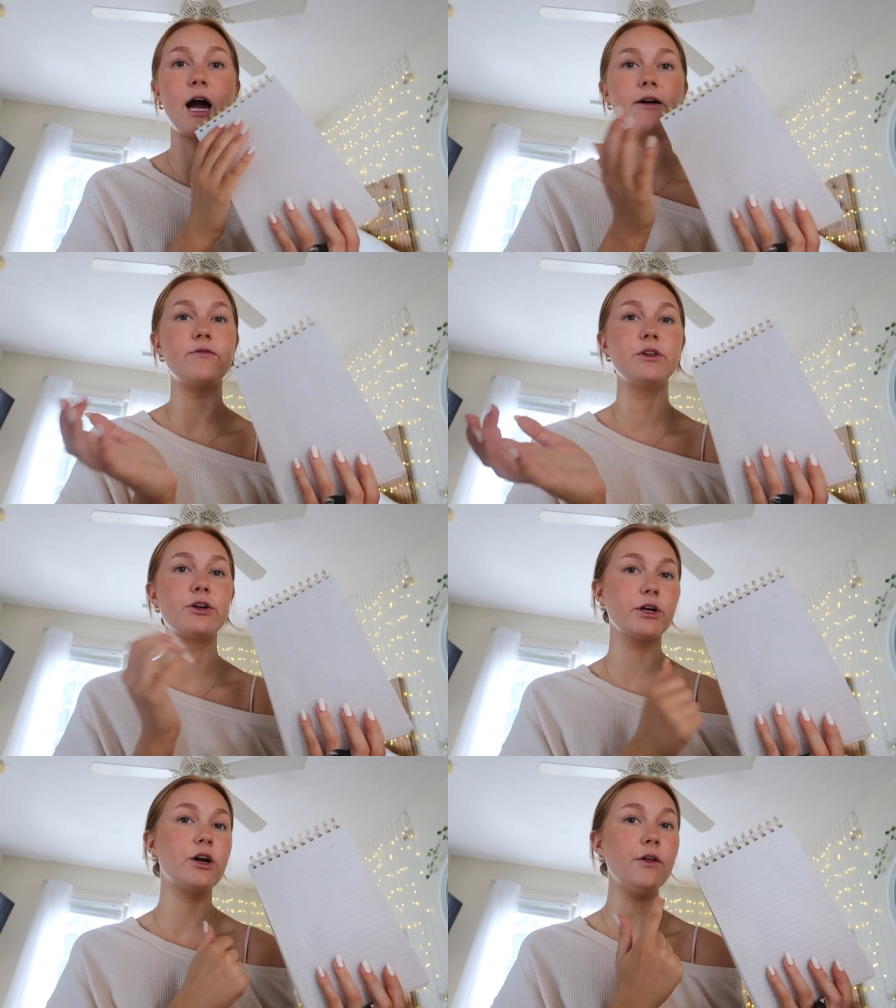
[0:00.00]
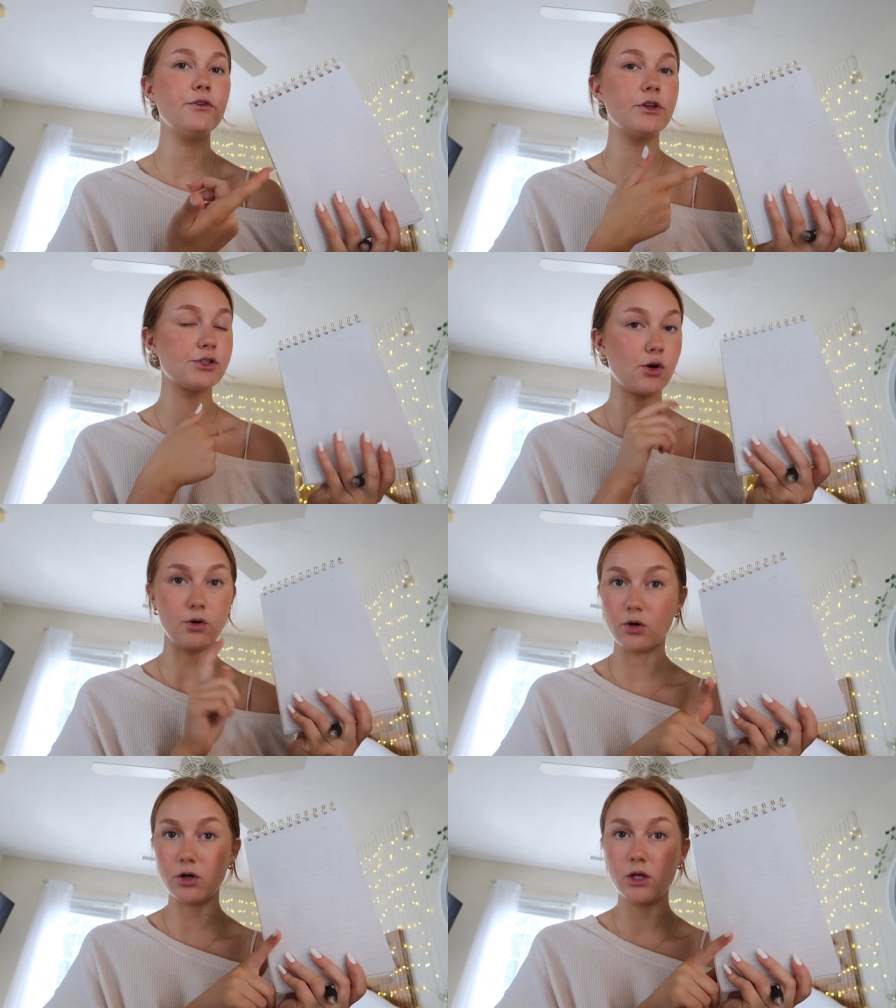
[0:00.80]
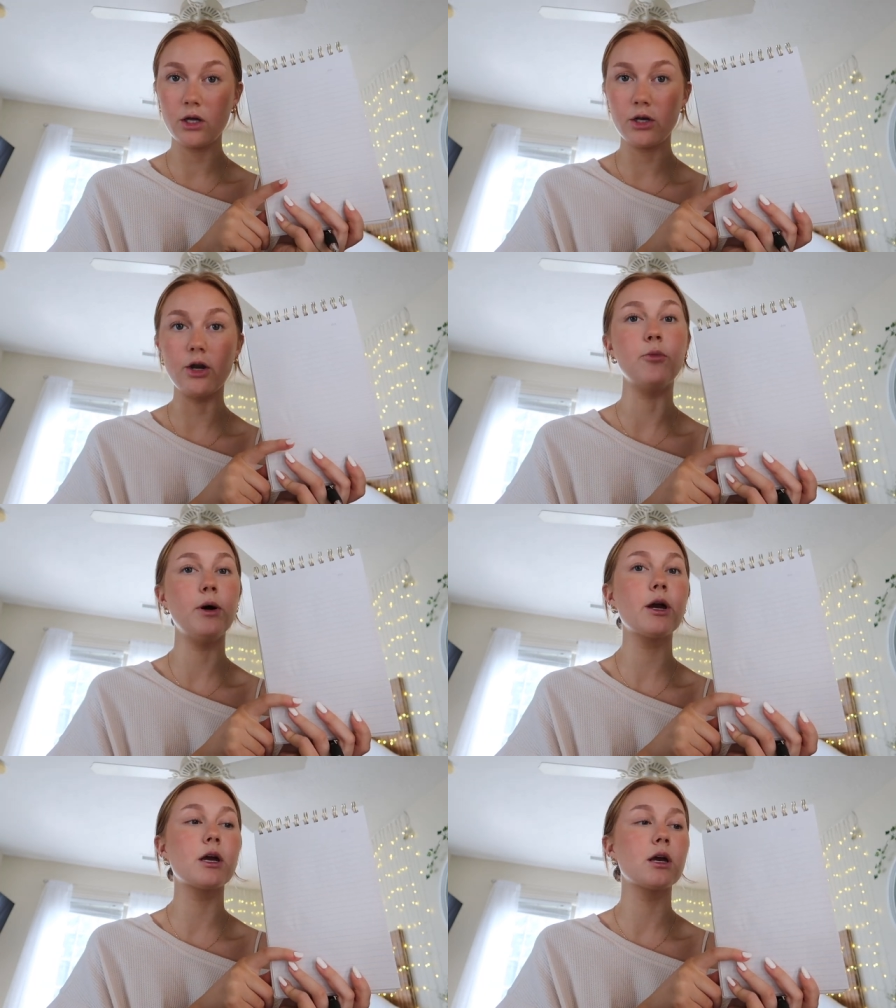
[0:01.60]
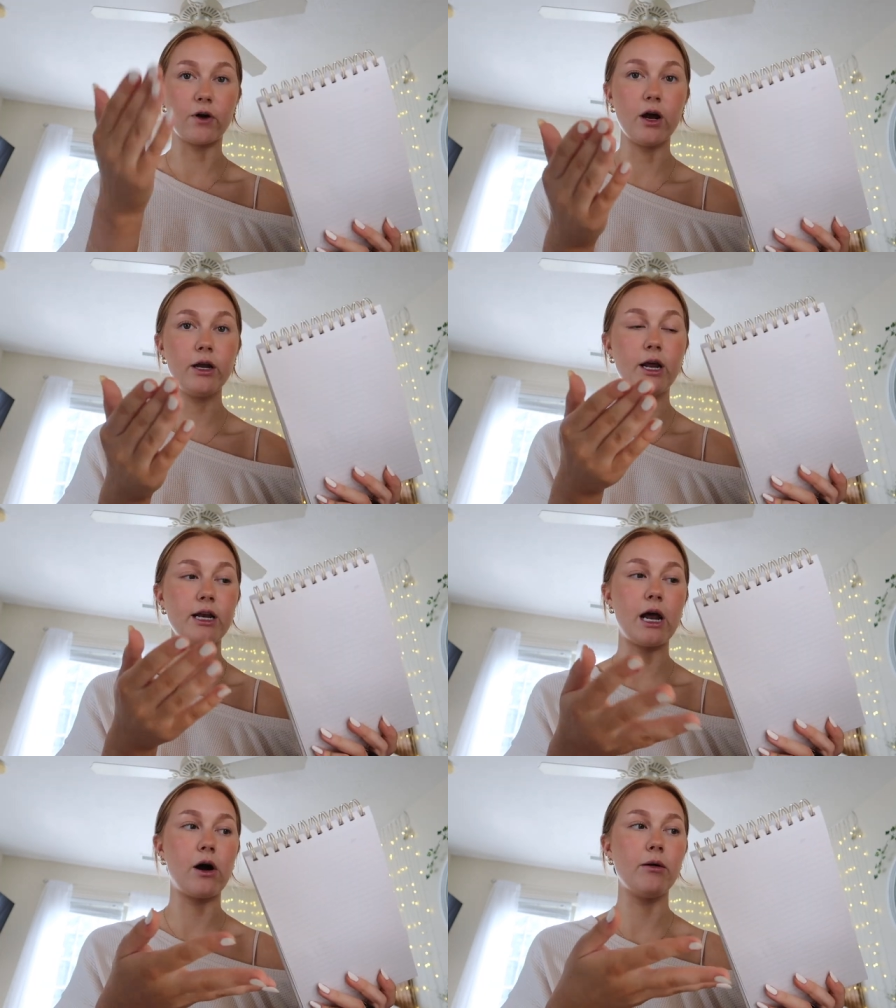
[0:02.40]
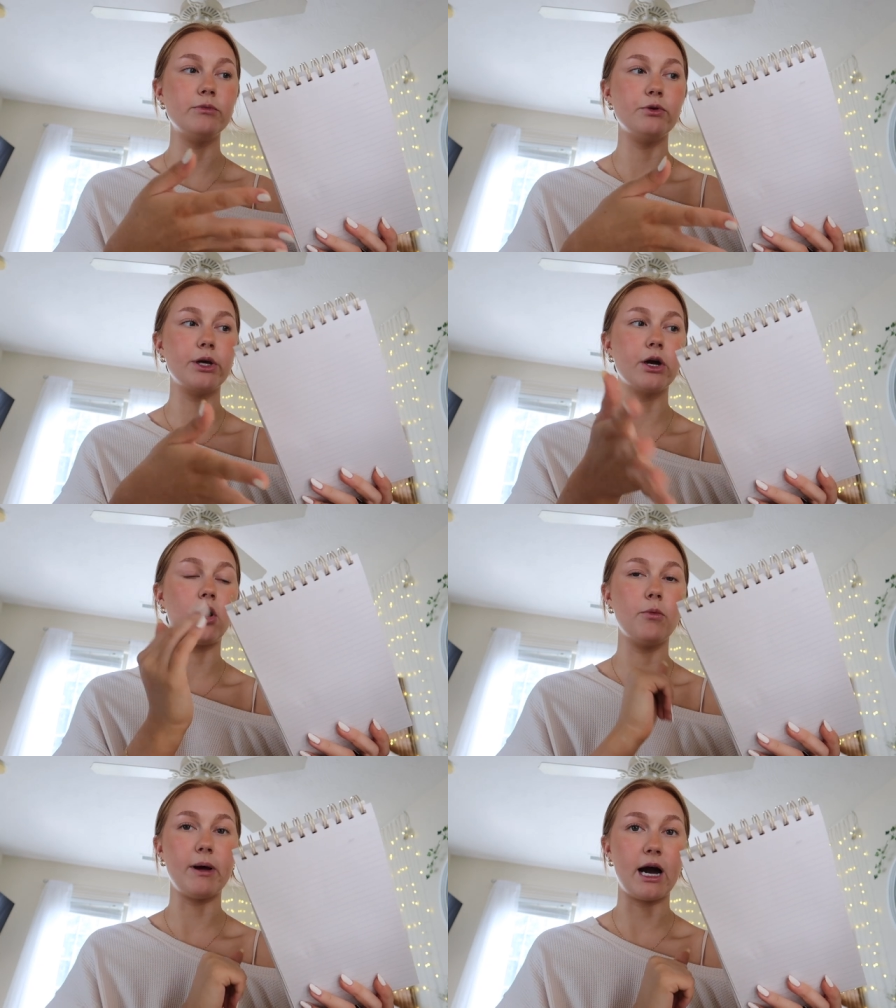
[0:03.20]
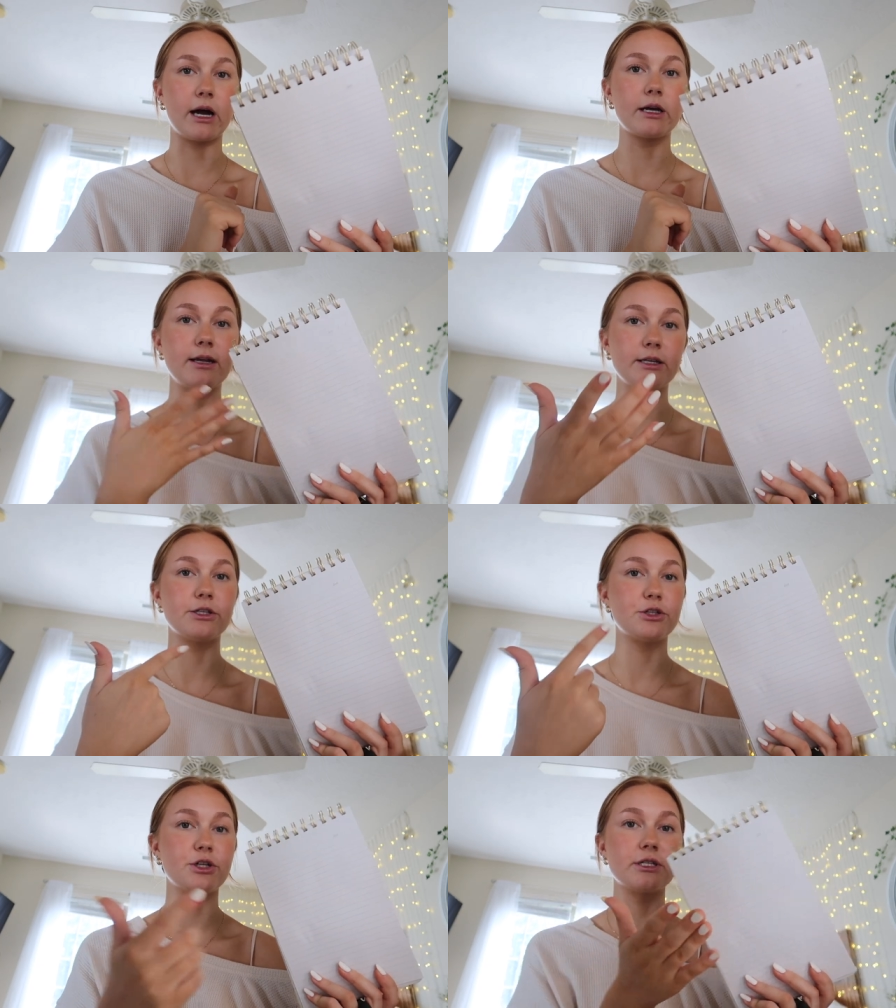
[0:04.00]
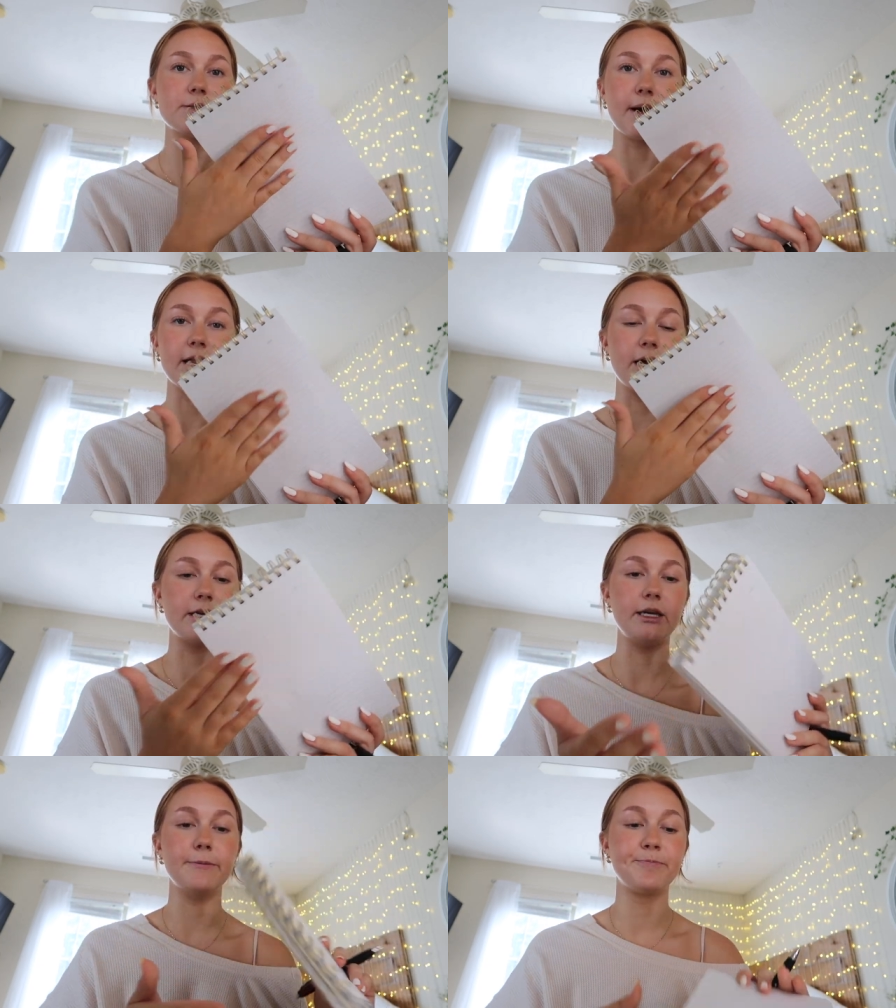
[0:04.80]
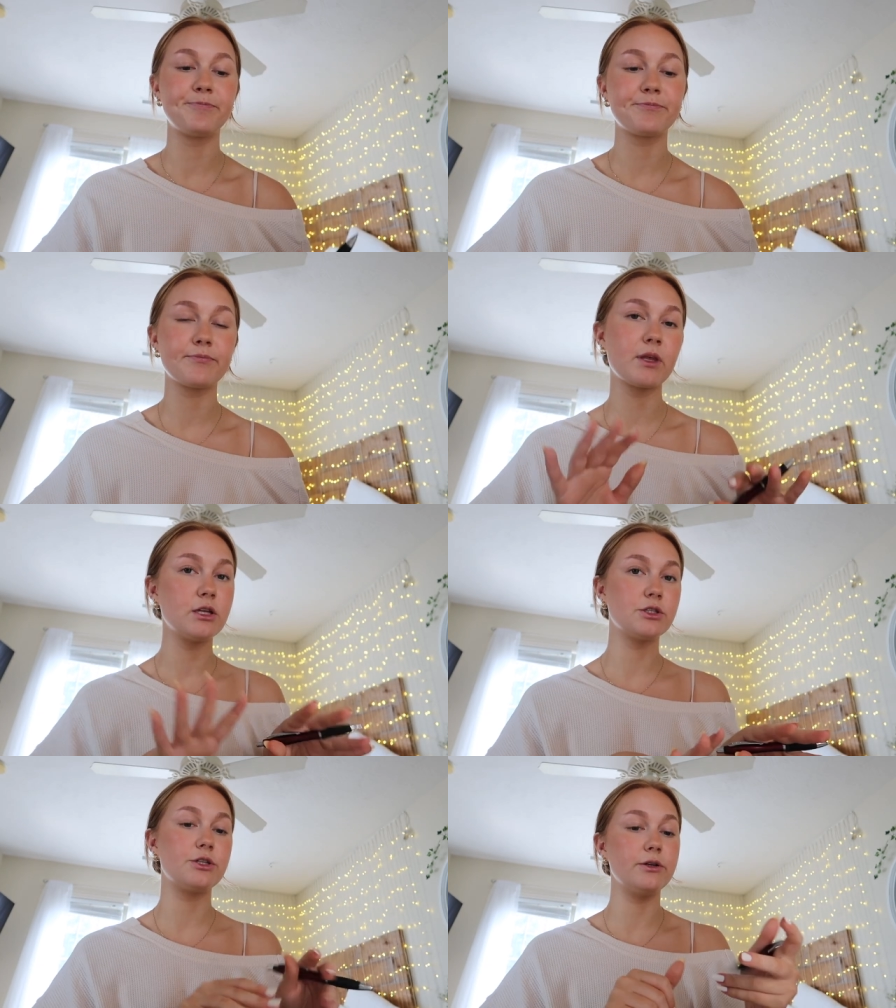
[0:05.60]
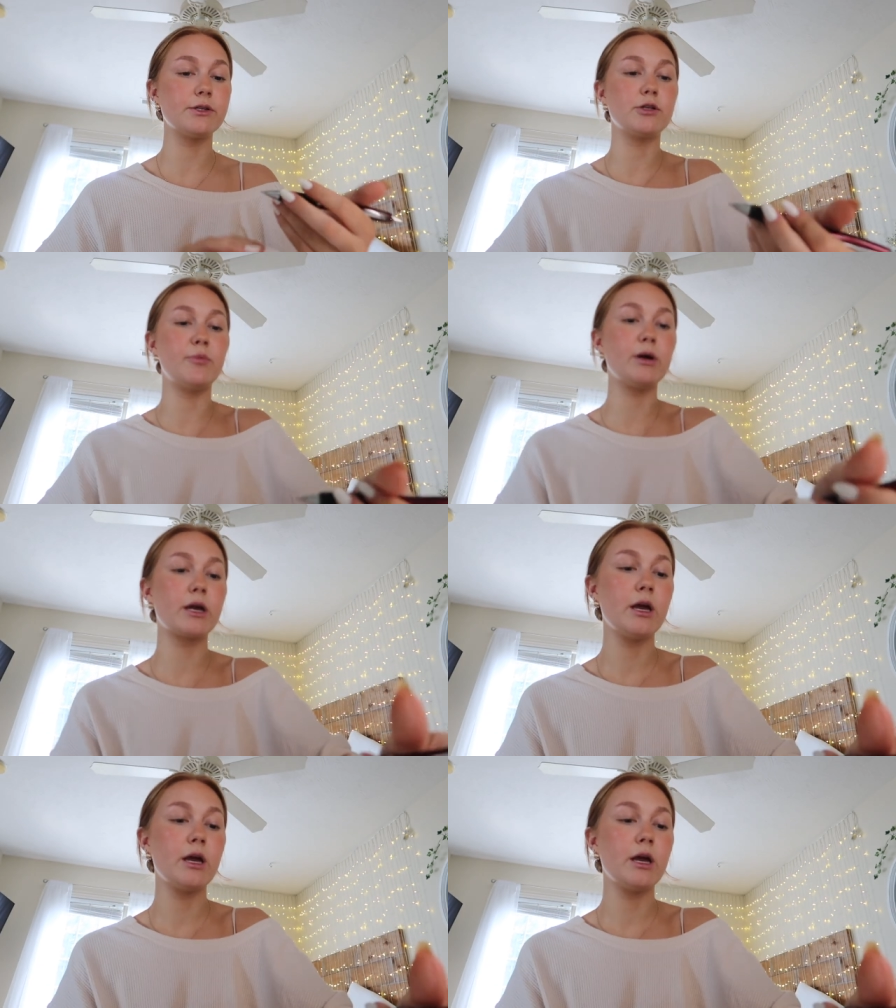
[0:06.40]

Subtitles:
I've literally gone through this whole notebook front, and now I'm doing it all back. This is just my lucky to-do list notebook.